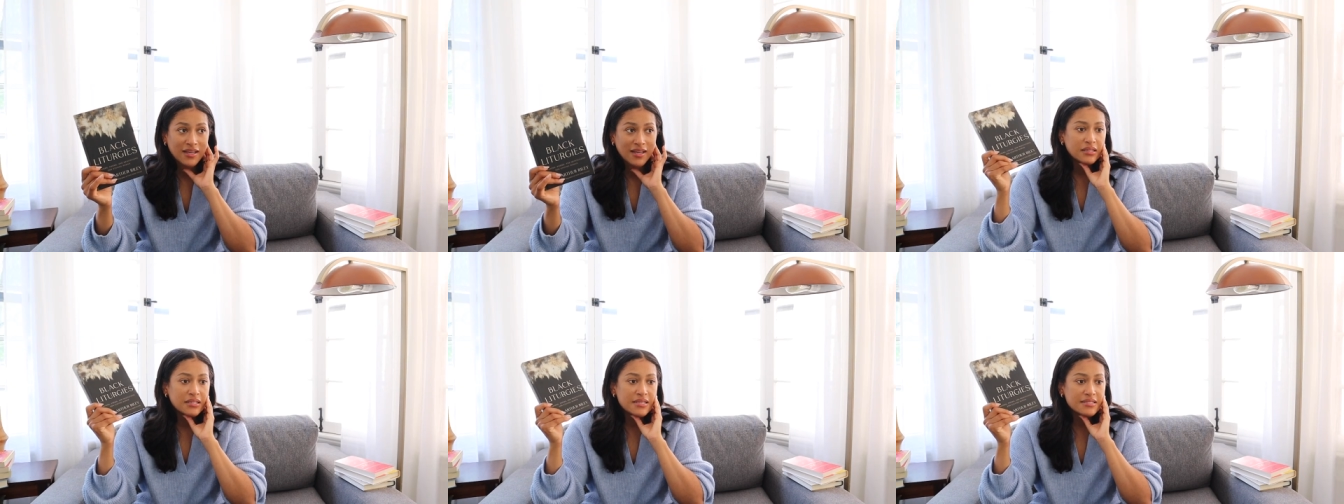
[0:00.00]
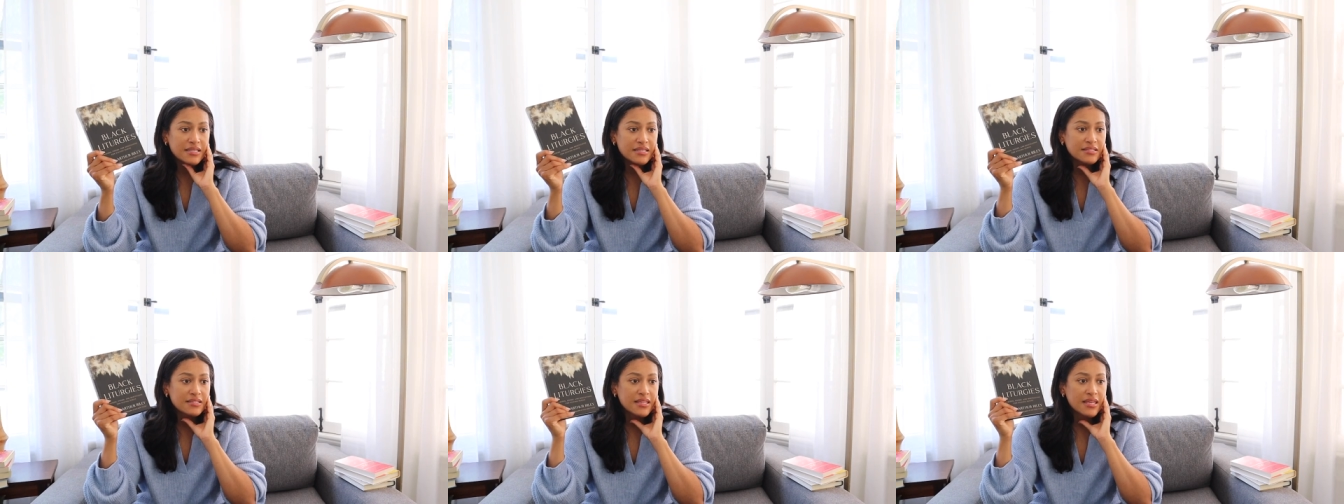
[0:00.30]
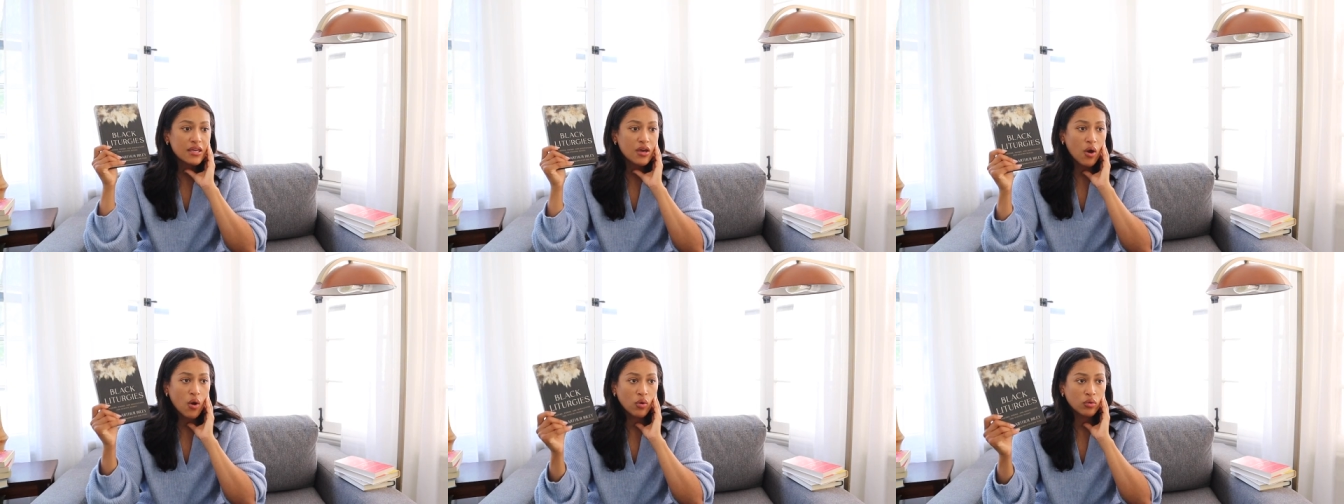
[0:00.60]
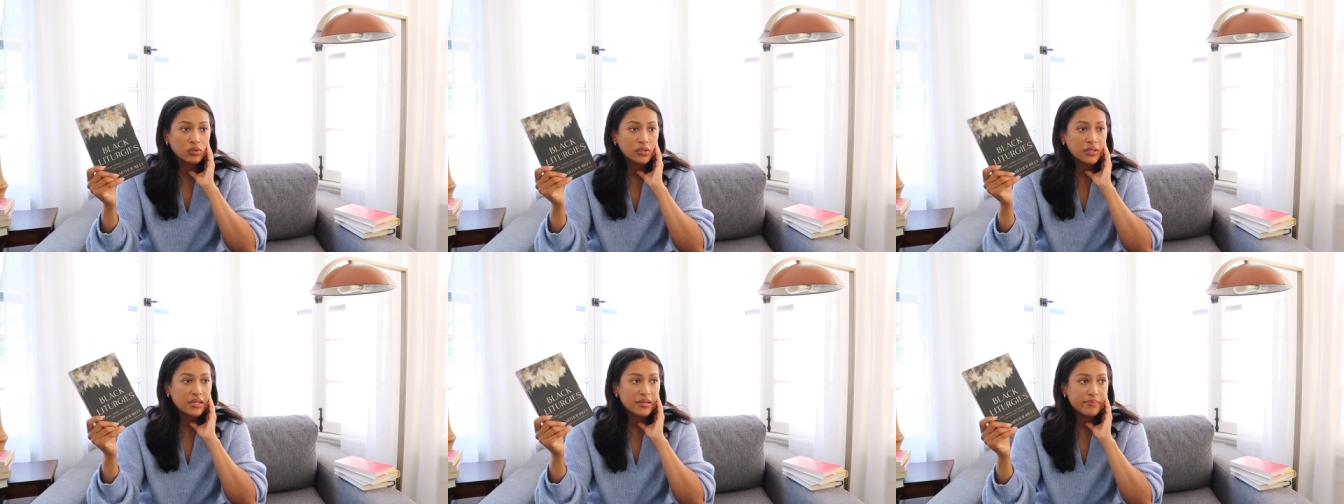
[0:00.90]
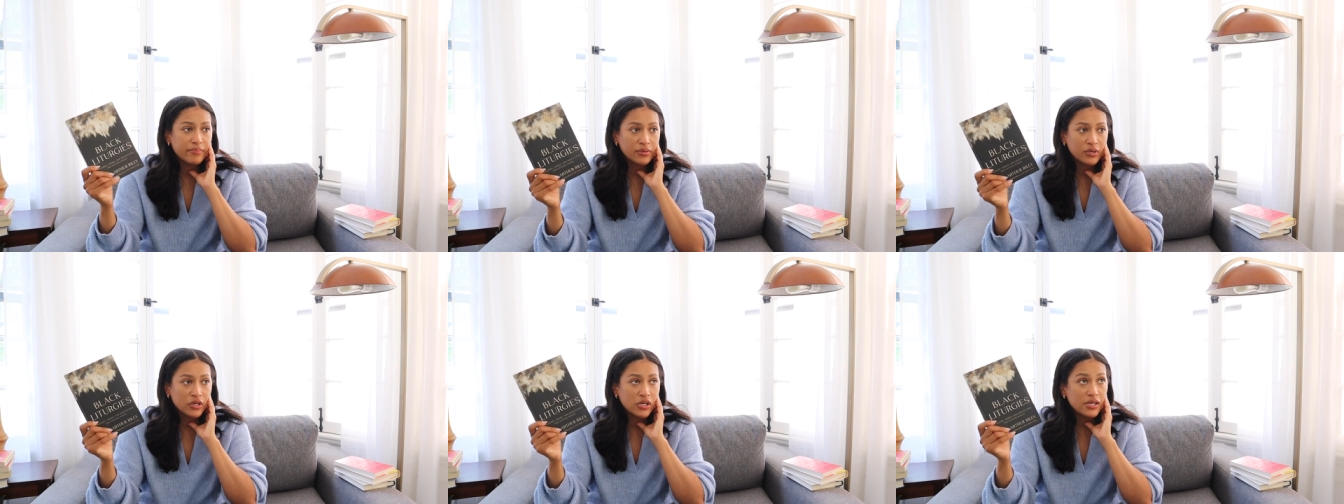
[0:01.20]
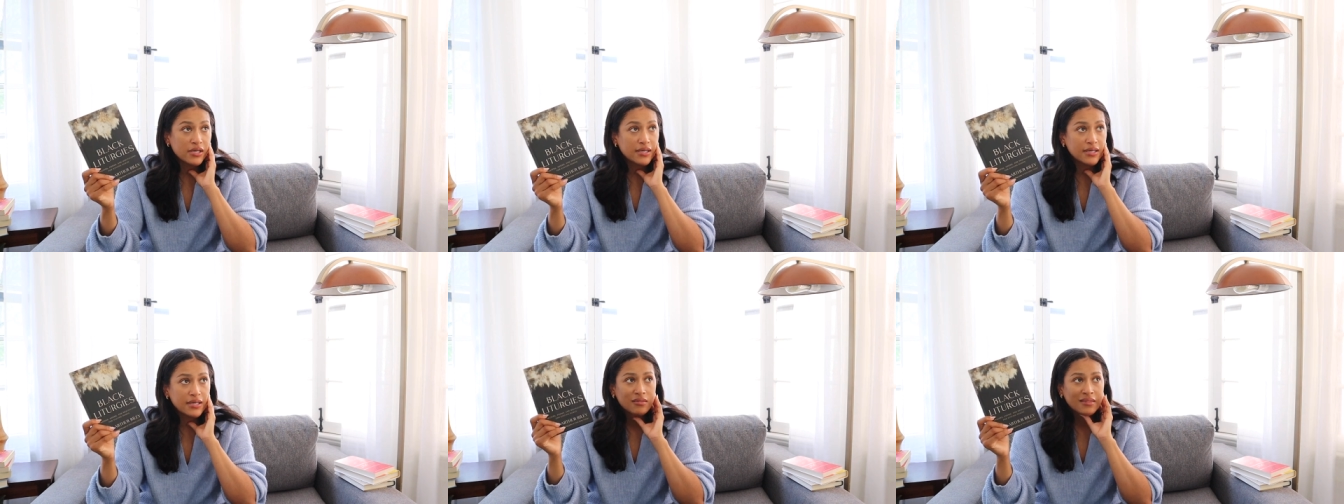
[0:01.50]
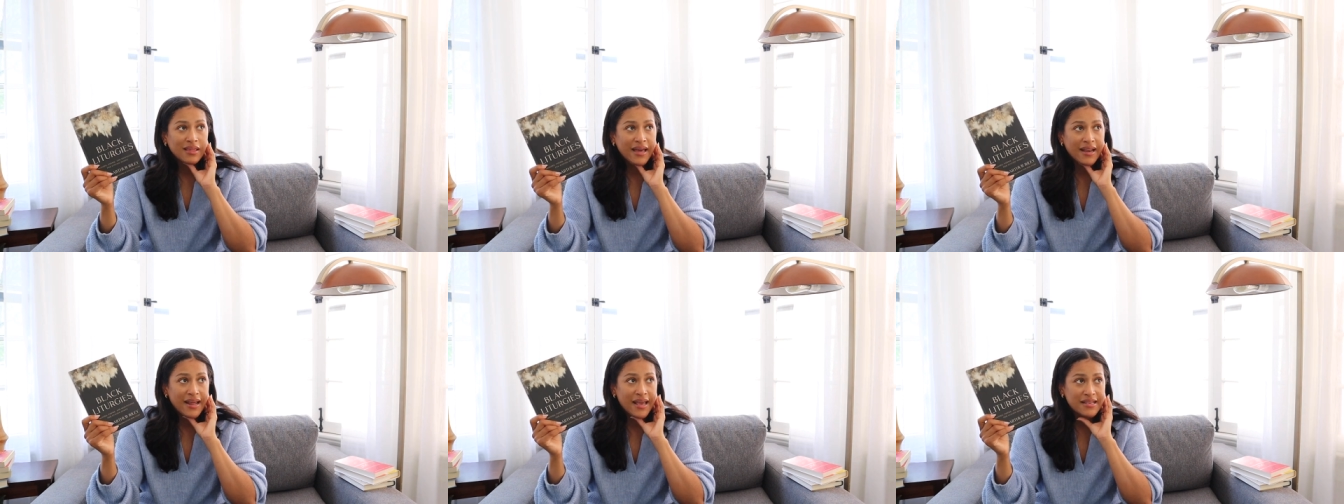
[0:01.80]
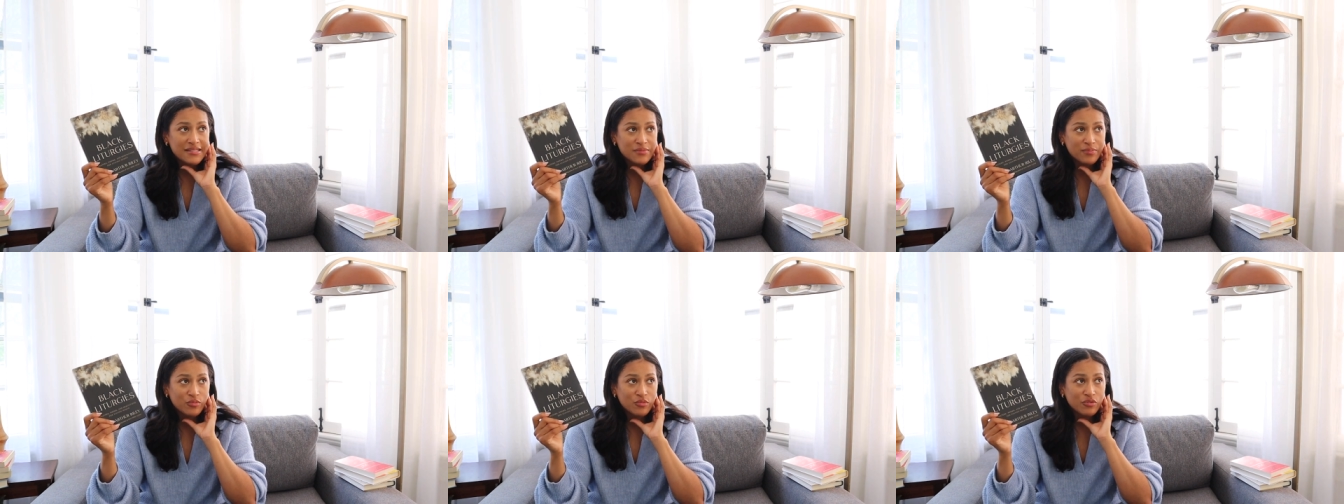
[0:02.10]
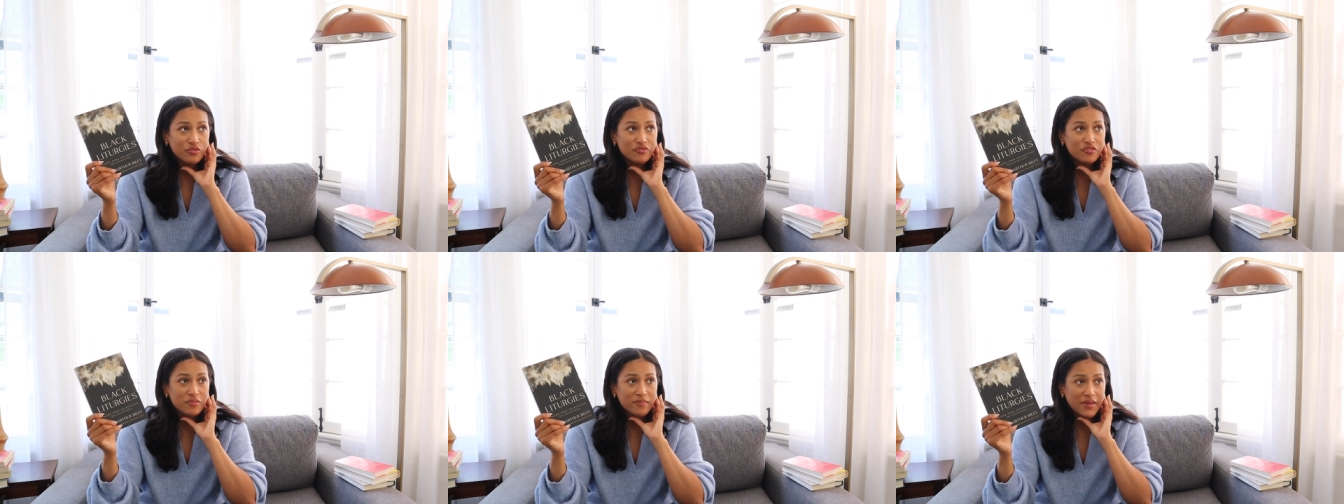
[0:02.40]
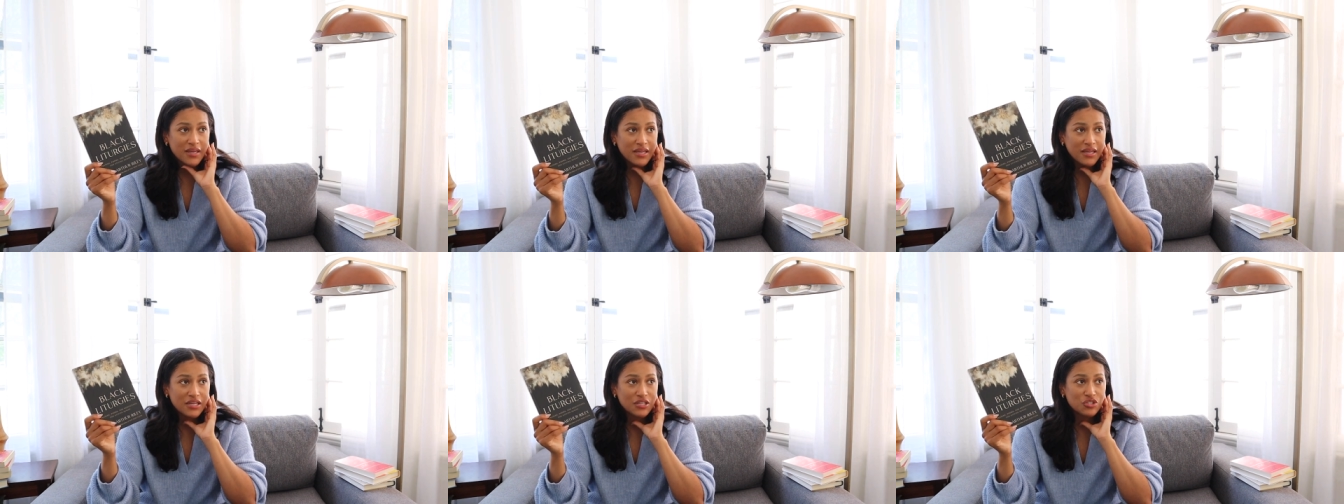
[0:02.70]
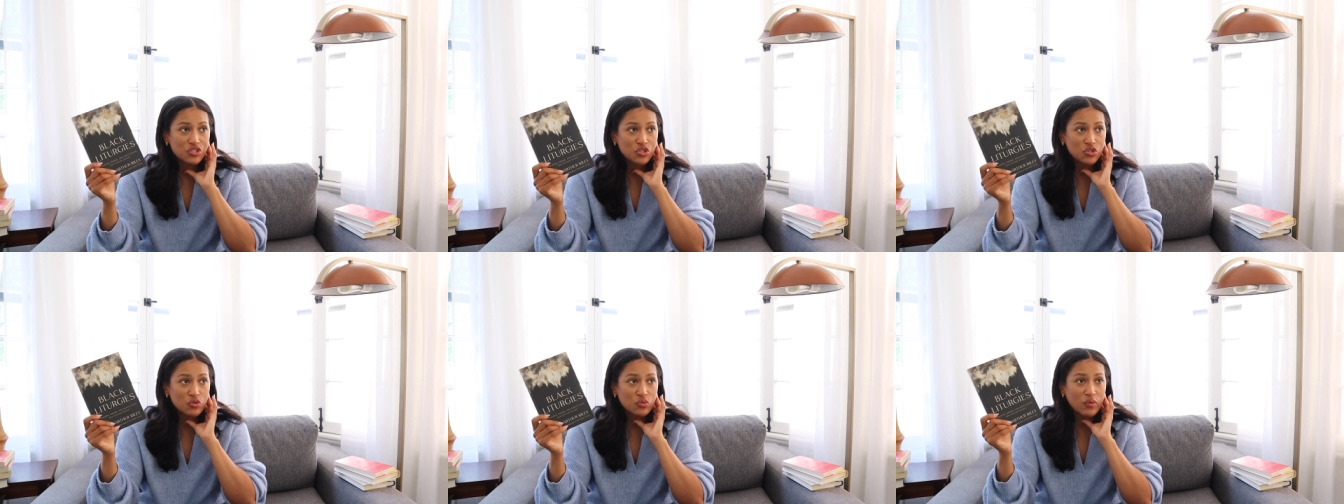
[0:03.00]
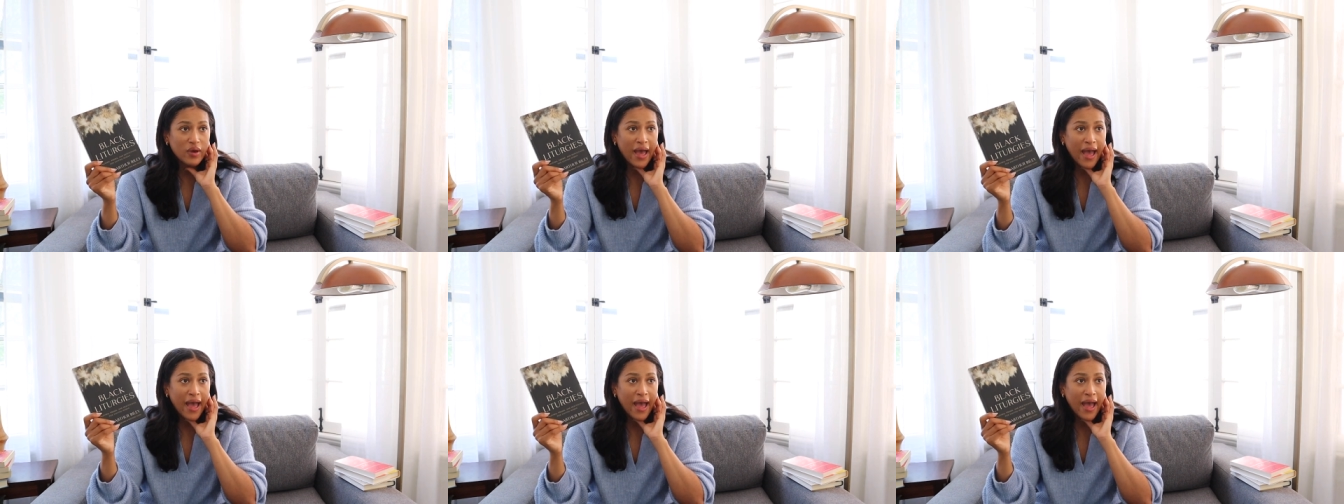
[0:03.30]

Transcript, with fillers: This is the only book that has moved me to